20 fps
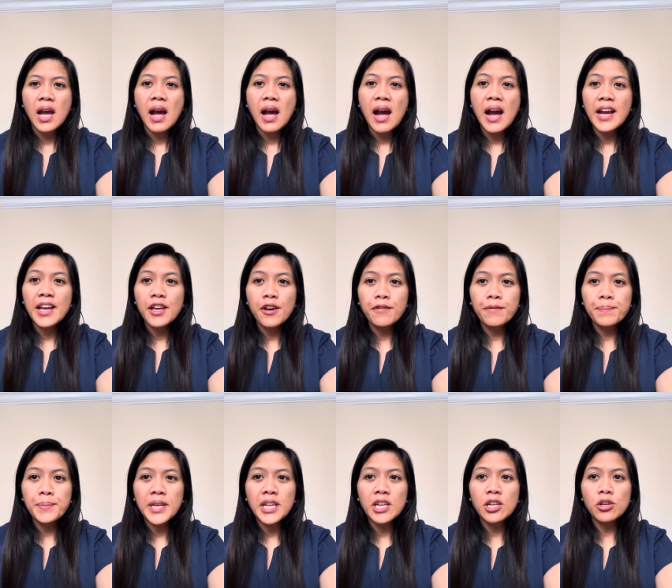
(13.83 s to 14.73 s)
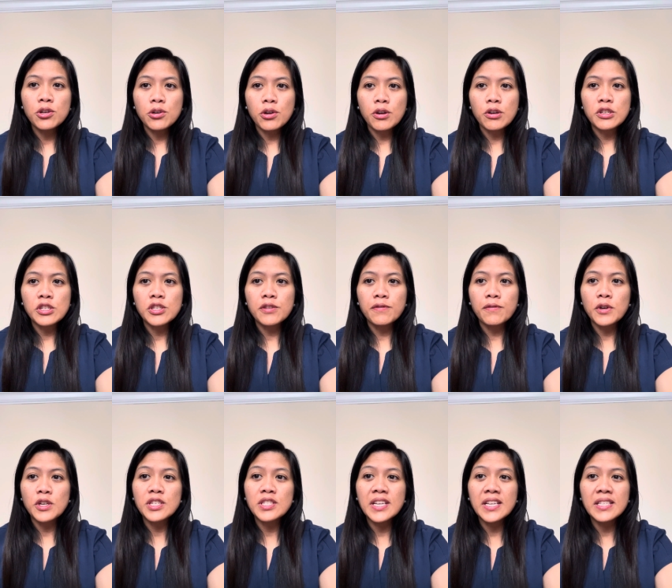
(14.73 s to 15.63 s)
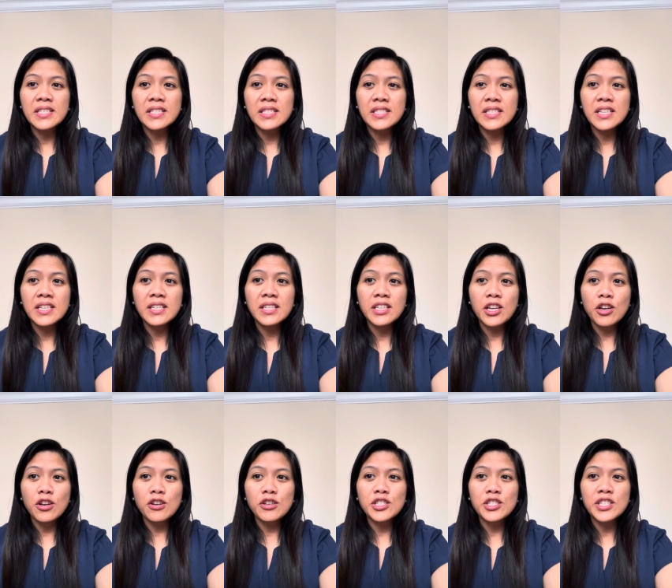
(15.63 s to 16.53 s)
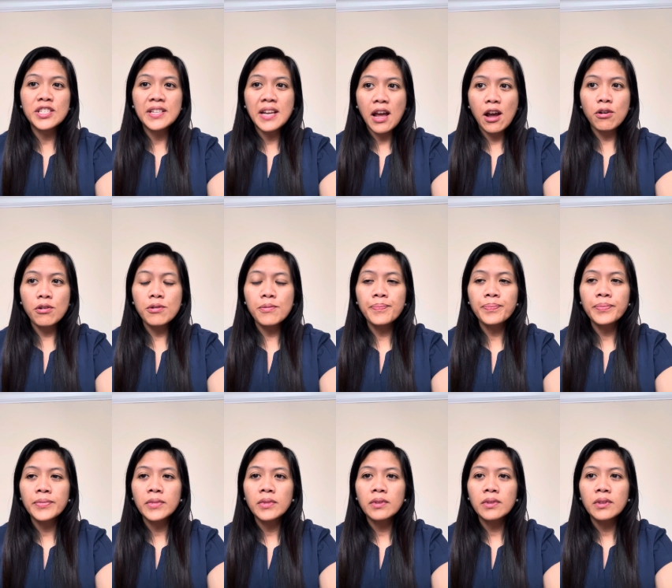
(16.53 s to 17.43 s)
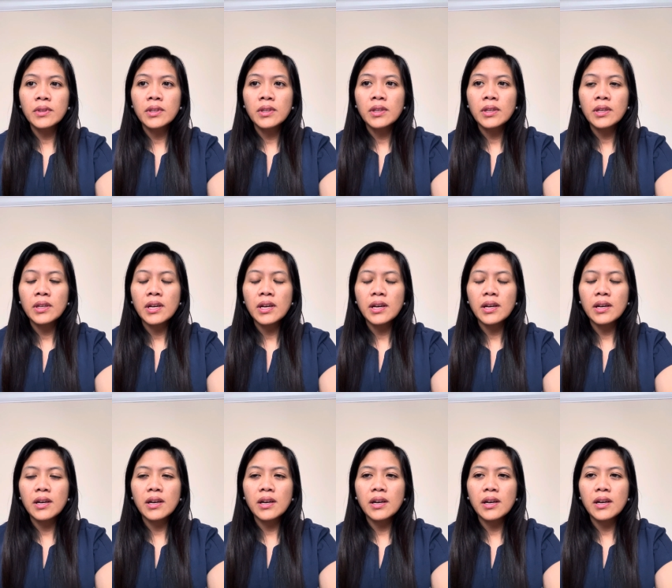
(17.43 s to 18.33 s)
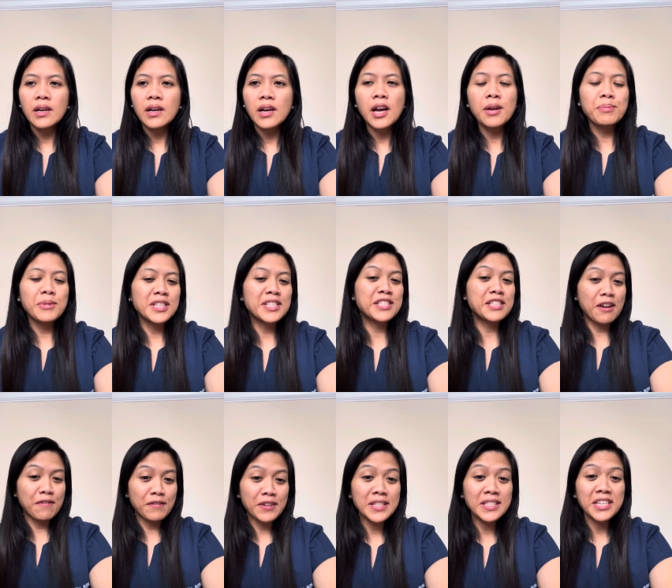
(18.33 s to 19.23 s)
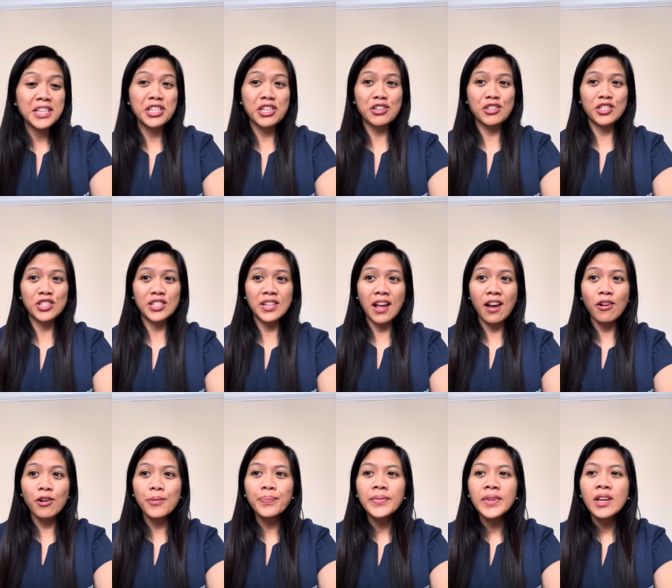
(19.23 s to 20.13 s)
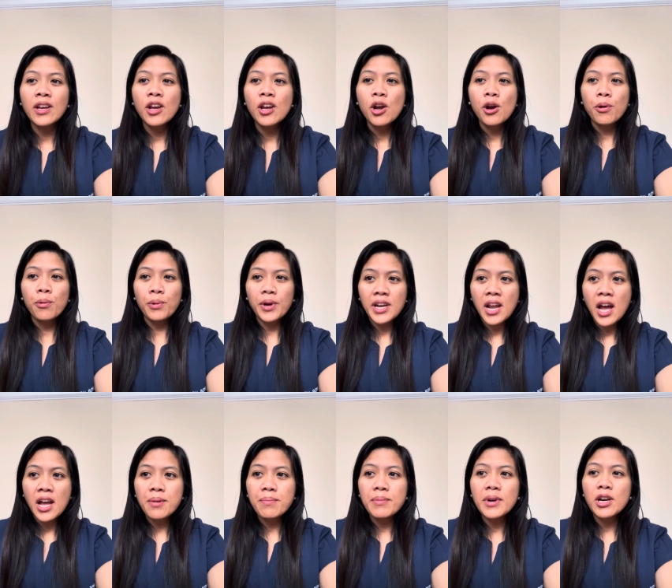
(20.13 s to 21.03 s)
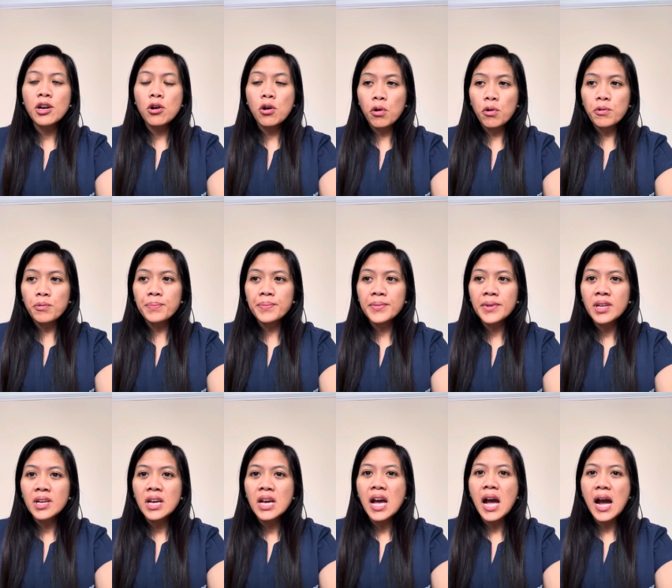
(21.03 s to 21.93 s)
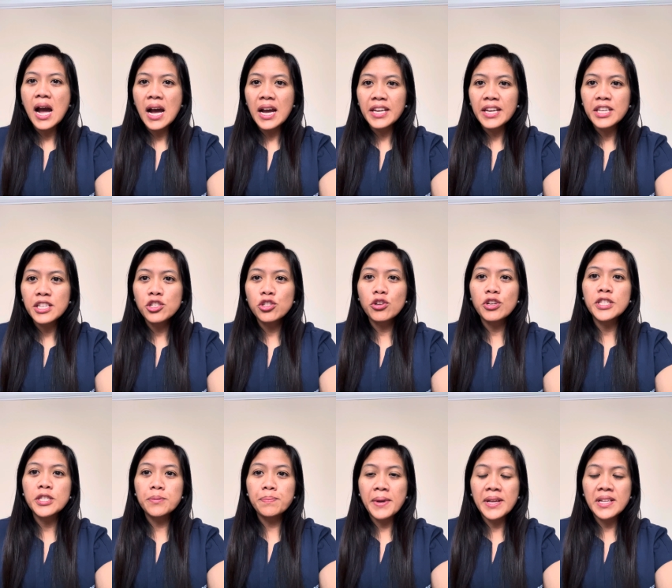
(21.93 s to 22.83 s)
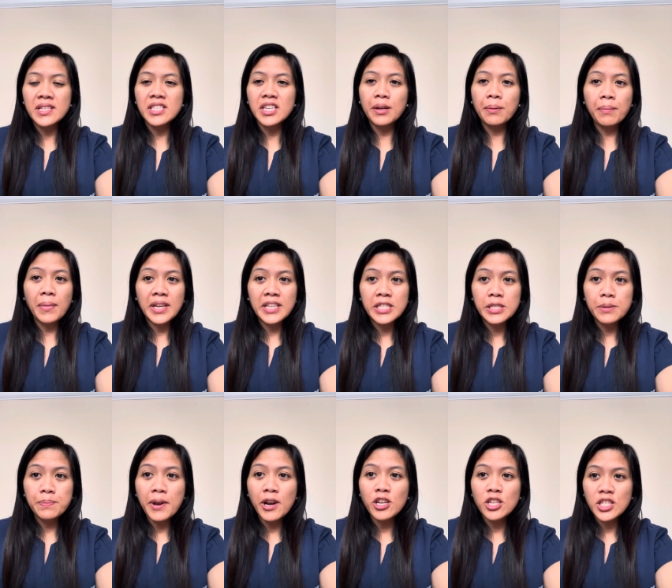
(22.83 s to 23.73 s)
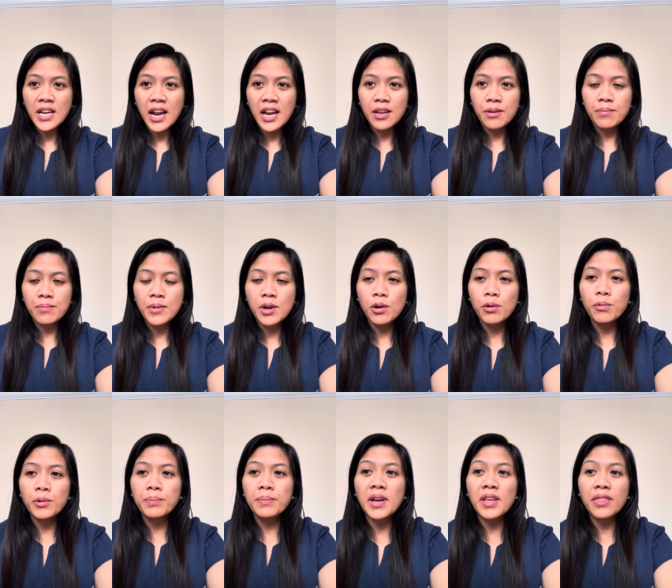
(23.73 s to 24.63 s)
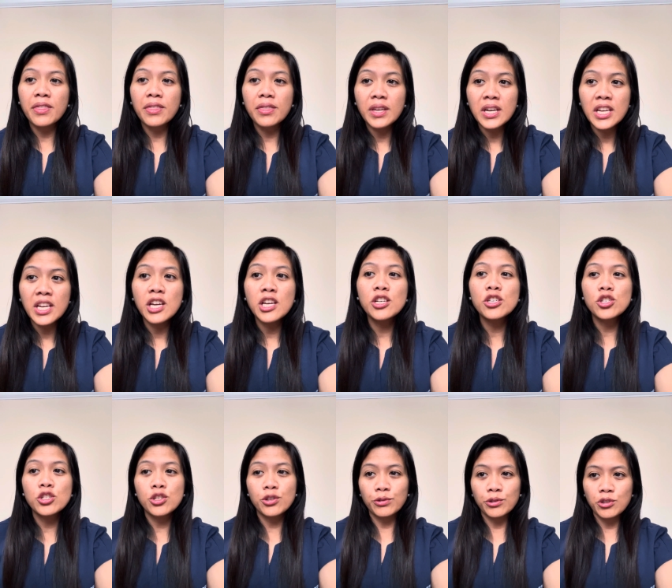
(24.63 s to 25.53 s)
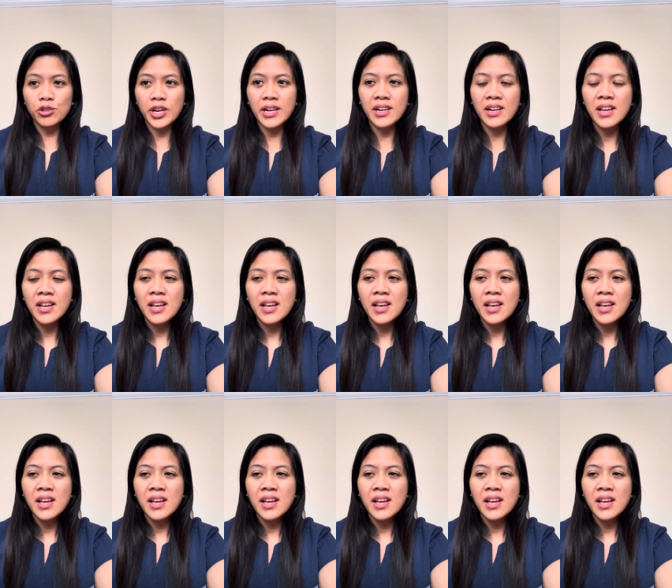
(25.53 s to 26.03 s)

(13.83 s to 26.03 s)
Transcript: I have been a nurse for 16 years now. I mean 17 years now. When I'm at home, I enjoy spending my spare time with my three children.